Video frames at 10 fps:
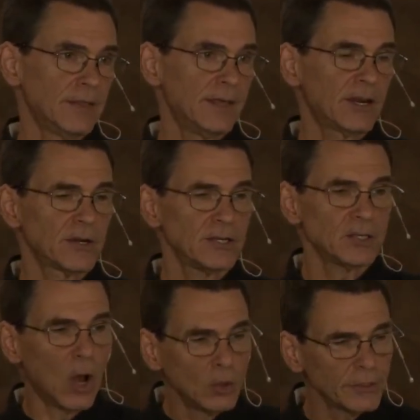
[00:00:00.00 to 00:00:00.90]
There is
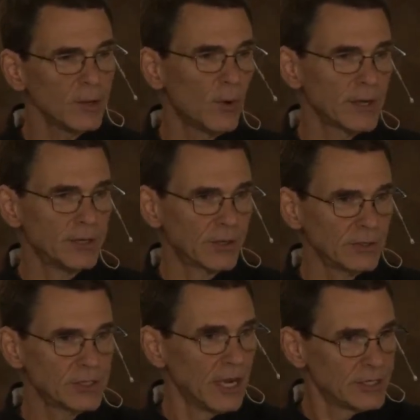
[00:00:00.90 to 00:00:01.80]
only one eternal
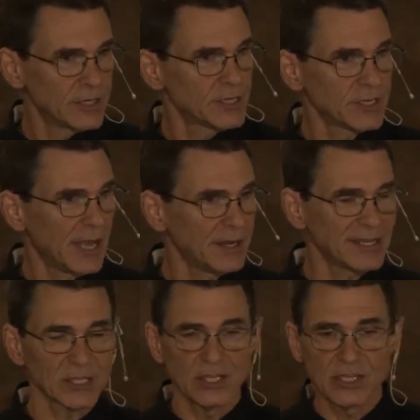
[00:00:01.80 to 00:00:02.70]
judge, and it's not us.
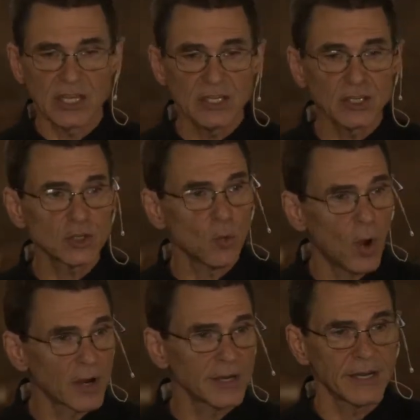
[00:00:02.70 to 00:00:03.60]
And Jesus
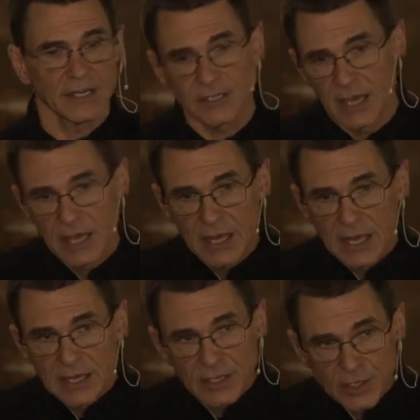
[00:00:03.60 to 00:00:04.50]
wanted us
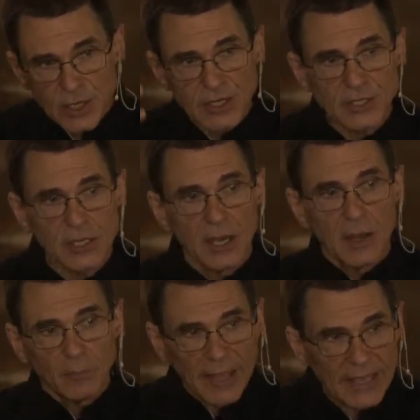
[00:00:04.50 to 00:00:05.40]
to just
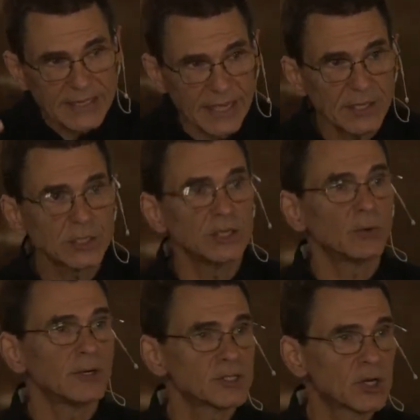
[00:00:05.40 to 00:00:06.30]
pay attention to
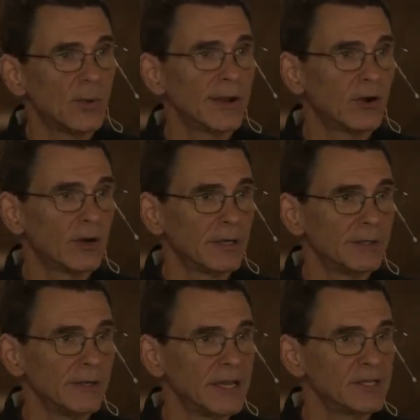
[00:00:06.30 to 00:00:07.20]
what's going on
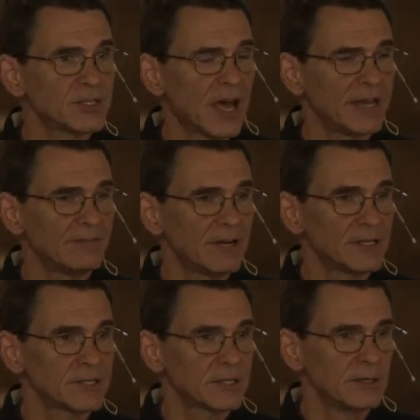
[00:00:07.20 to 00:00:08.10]
inside of us.